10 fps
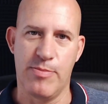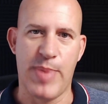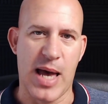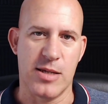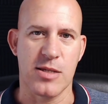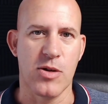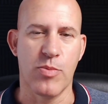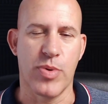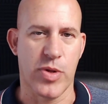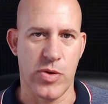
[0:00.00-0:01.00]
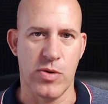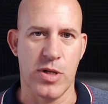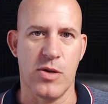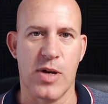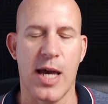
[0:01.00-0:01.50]
pass the
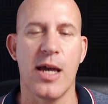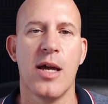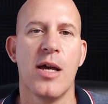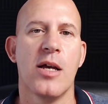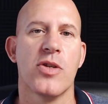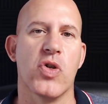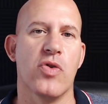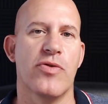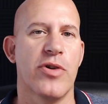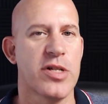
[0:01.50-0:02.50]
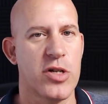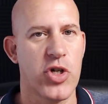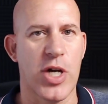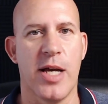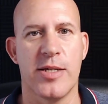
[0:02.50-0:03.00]
opportunity, okay? So there is a
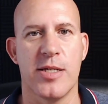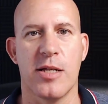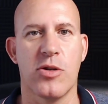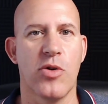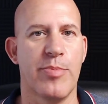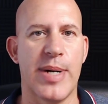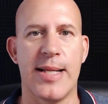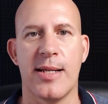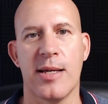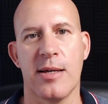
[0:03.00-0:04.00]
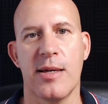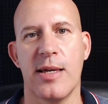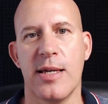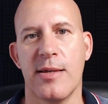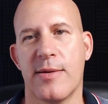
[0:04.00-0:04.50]
chance that your branding
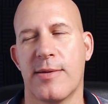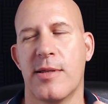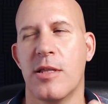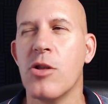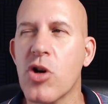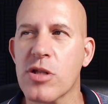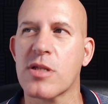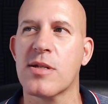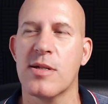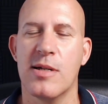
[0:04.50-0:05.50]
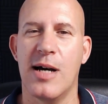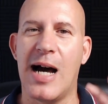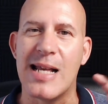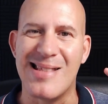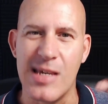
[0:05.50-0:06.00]
is not
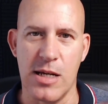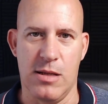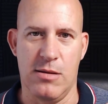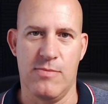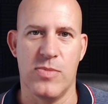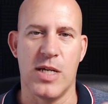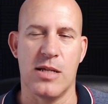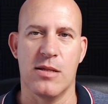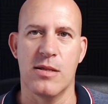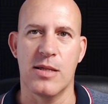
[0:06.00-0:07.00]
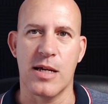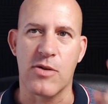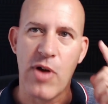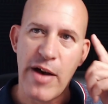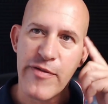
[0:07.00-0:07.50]
ideal, that the
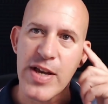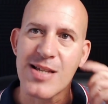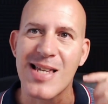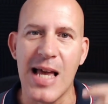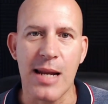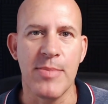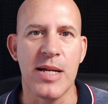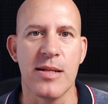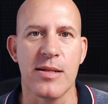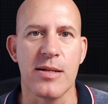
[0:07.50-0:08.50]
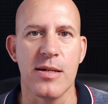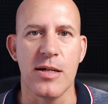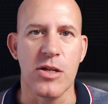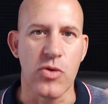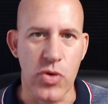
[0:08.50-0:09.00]
graphics element
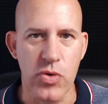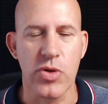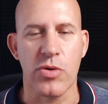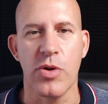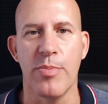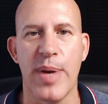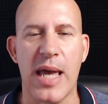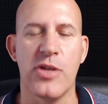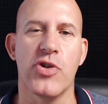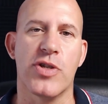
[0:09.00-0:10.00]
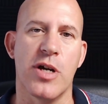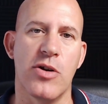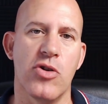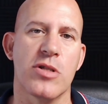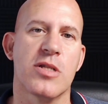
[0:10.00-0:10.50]
you use on your pages are
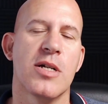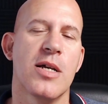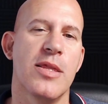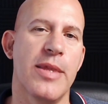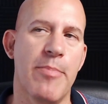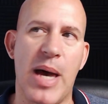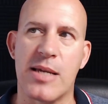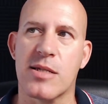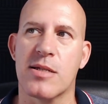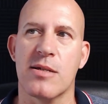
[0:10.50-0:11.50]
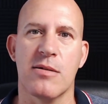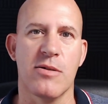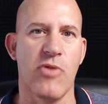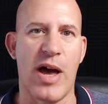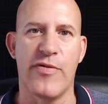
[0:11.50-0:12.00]
not the best
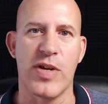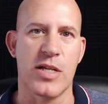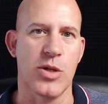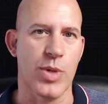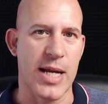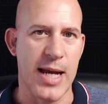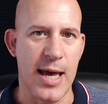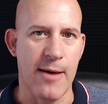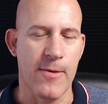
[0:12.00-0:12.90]
graphics you can have.